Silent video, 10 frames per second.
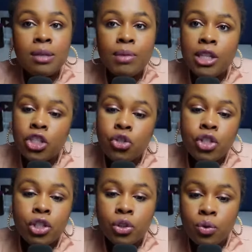mean that you
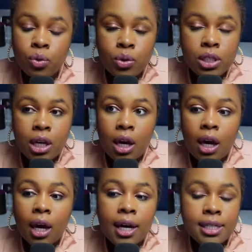should lose
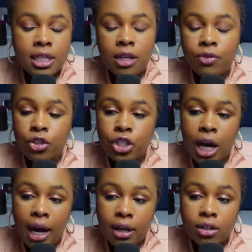custody of your
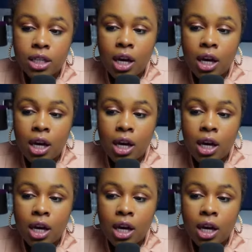child.